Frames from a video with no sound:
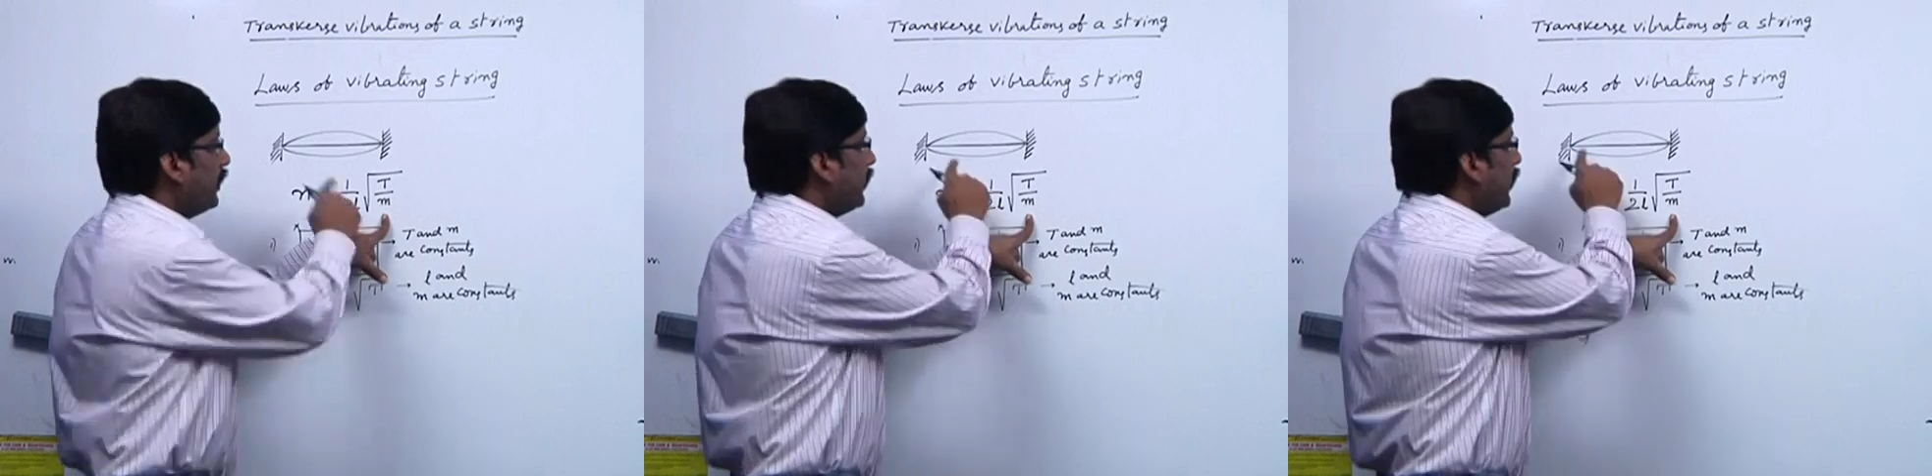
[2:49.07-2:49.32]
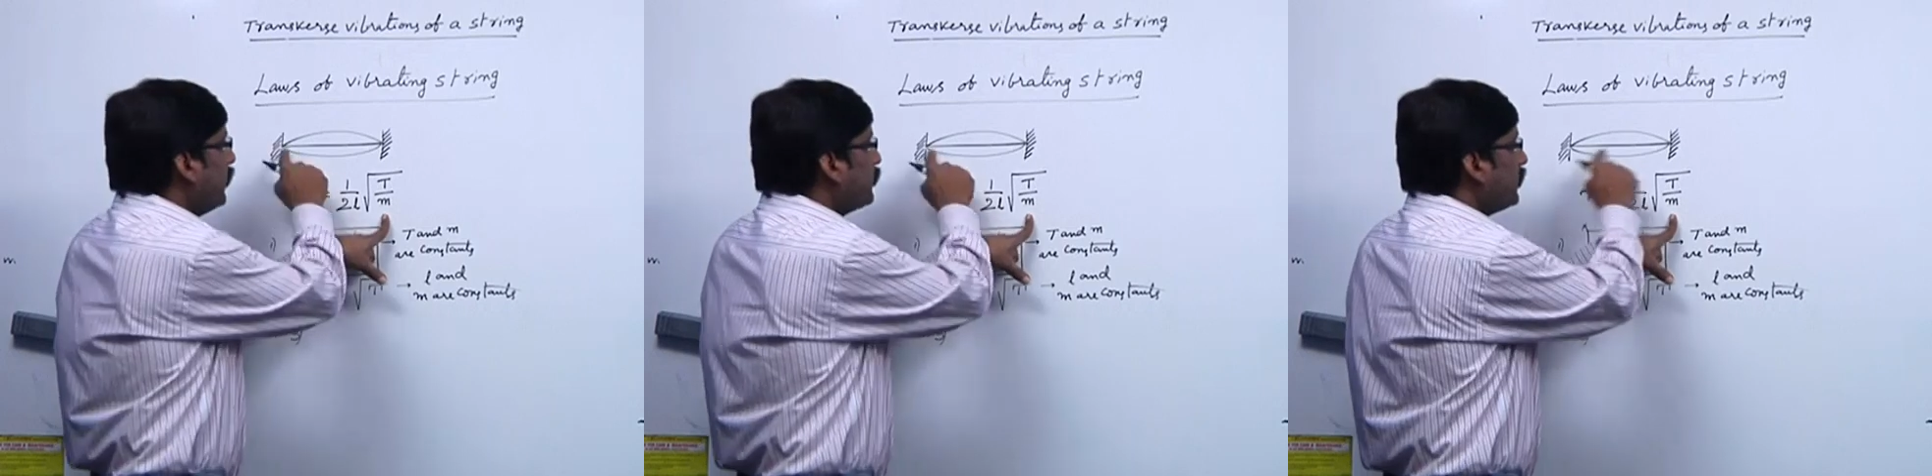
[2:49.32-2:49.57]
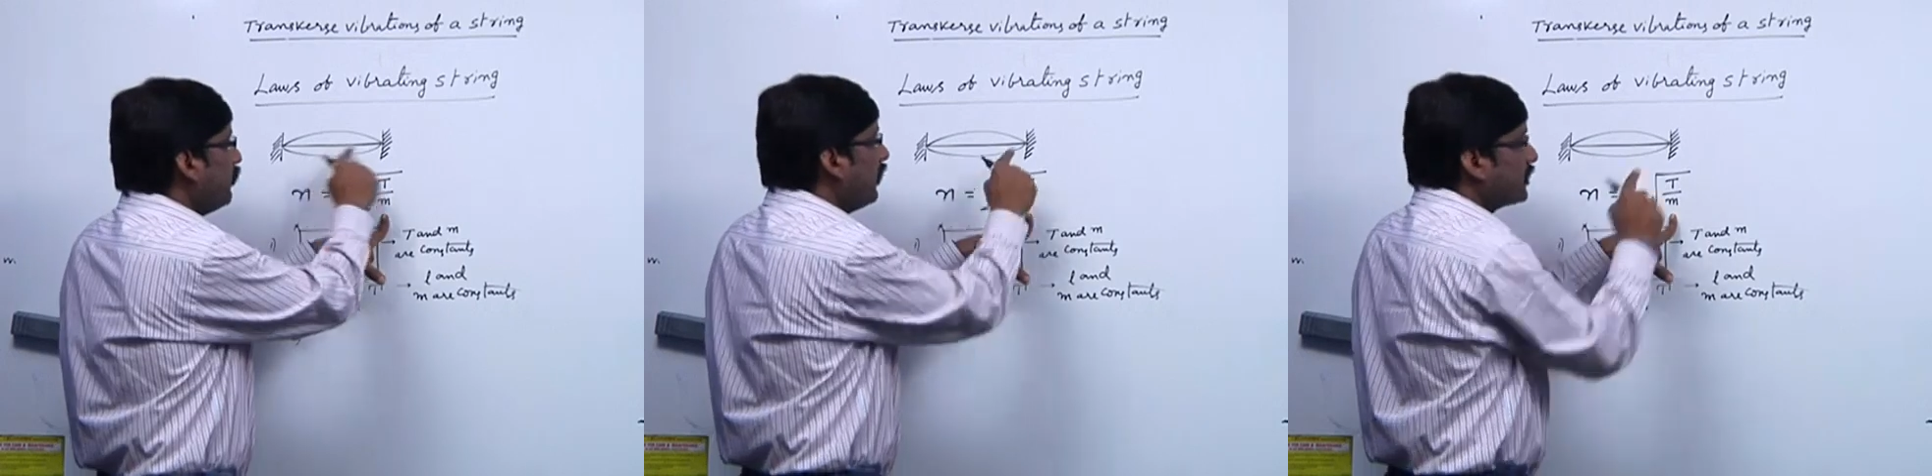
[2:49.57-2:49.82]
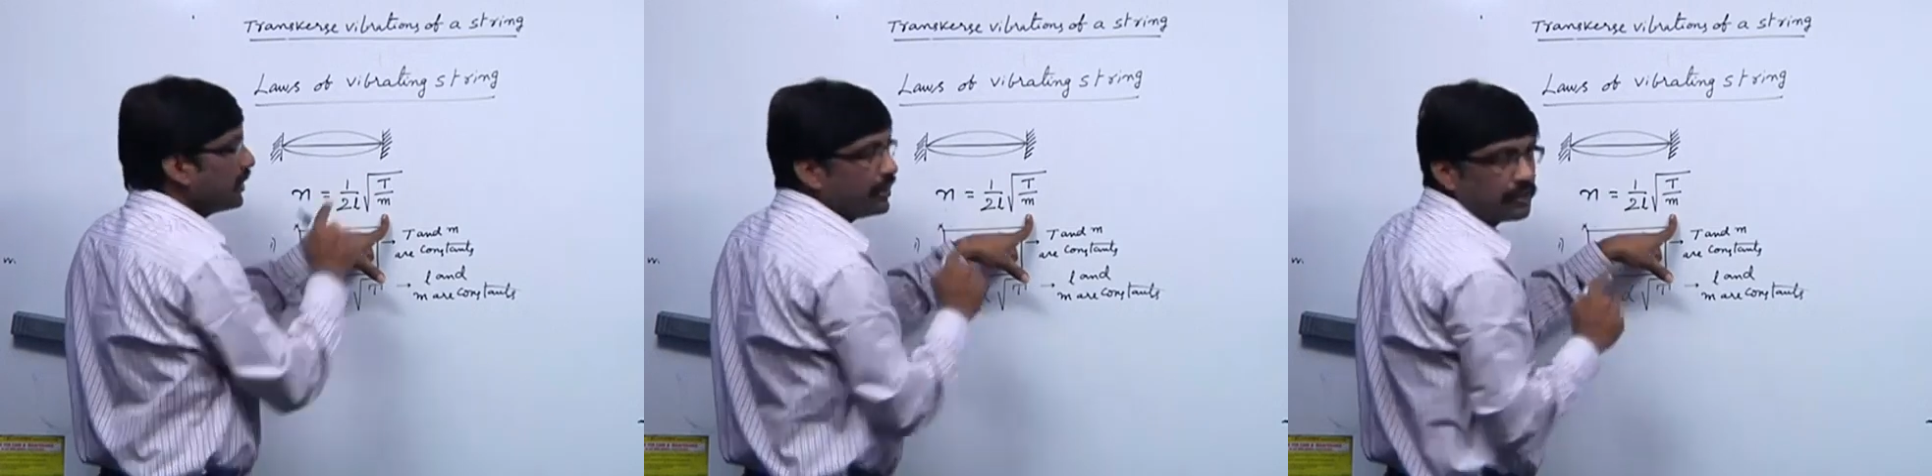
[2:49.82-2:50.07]
density
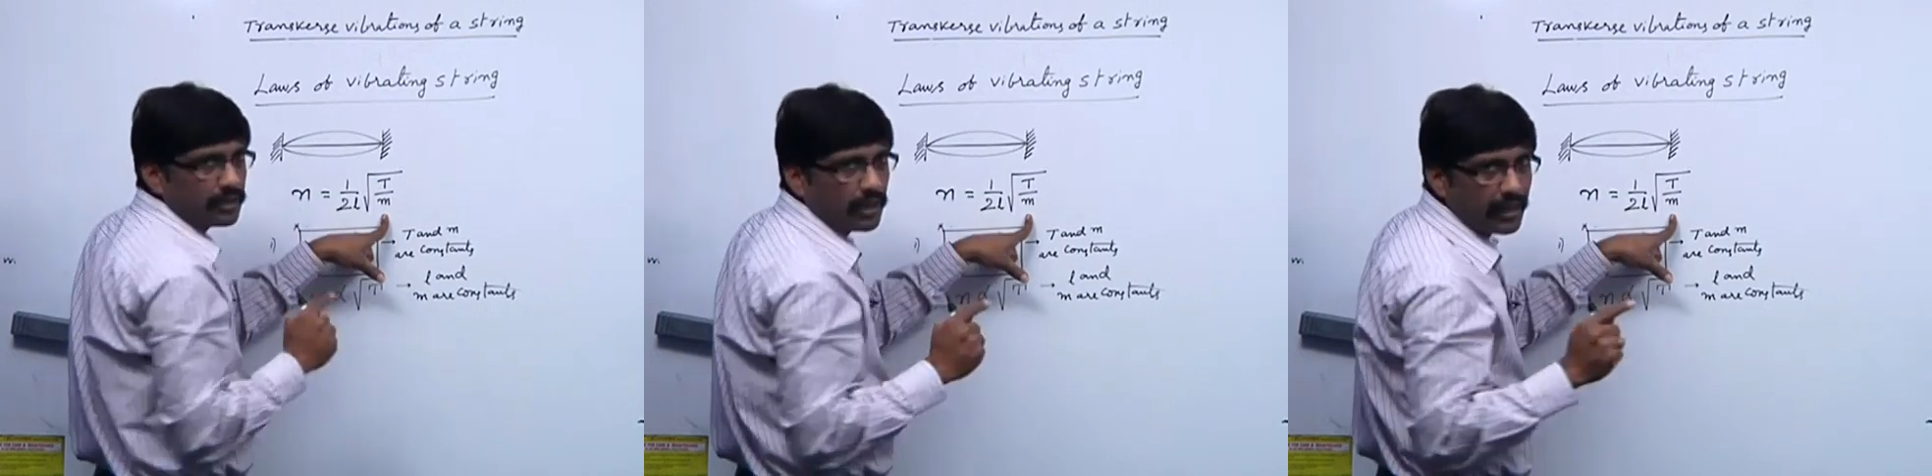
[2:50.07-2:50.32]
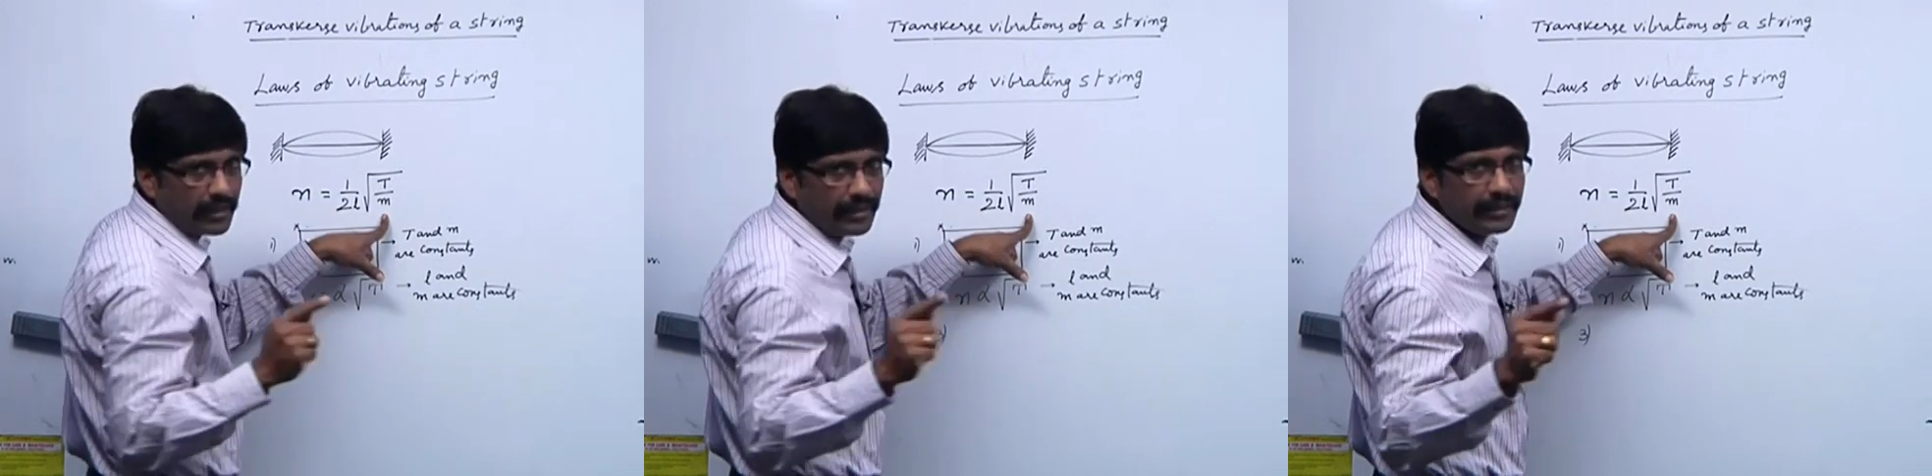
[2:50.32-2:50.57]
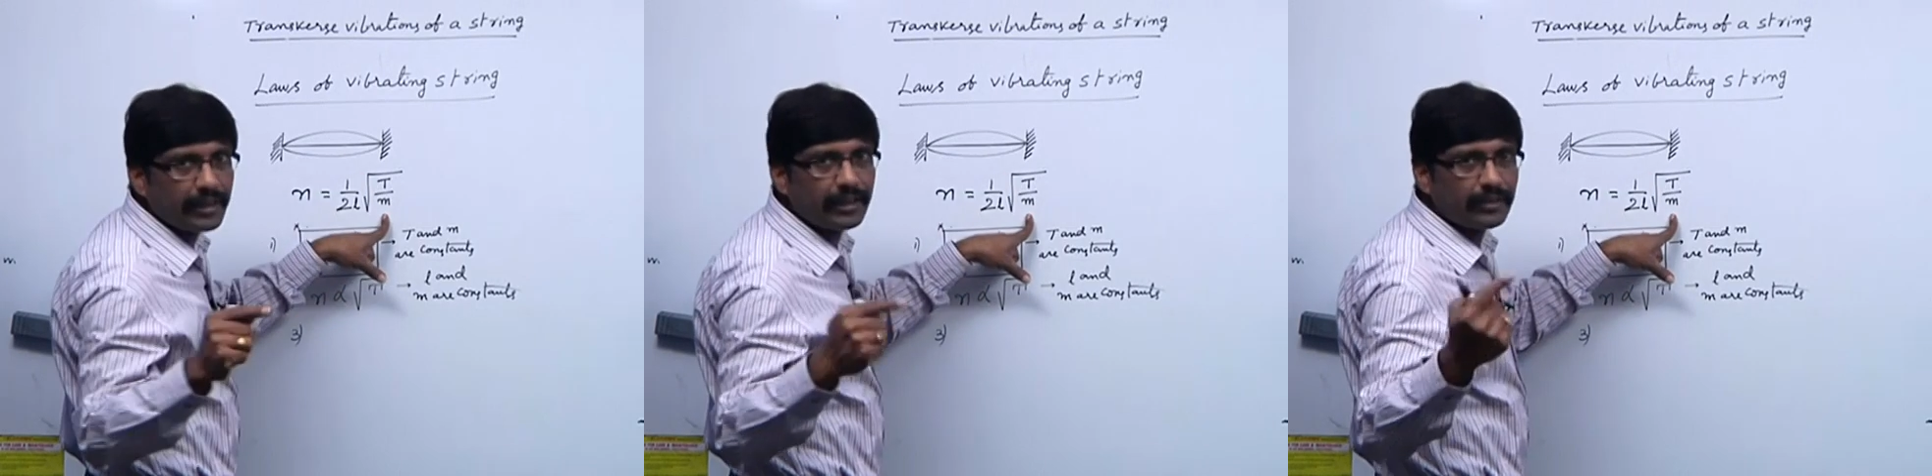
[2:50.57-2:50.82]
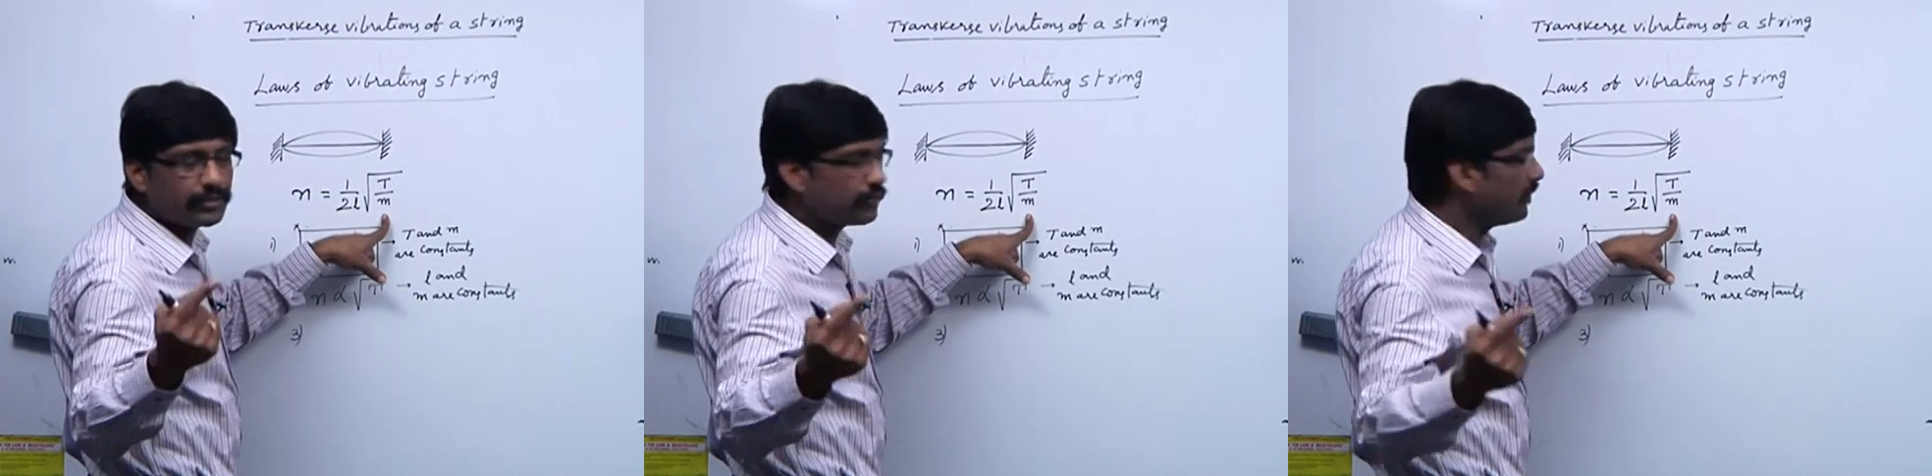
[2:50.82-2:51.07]
will change or linear
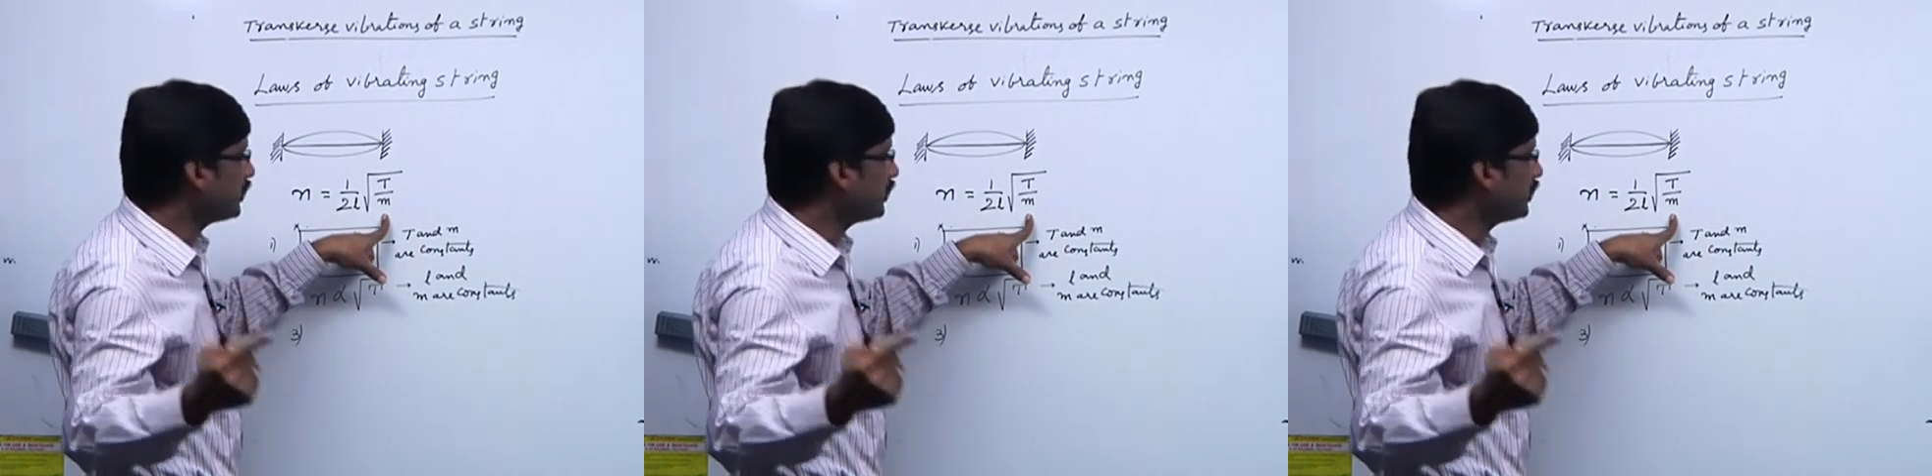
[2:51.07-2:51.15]
density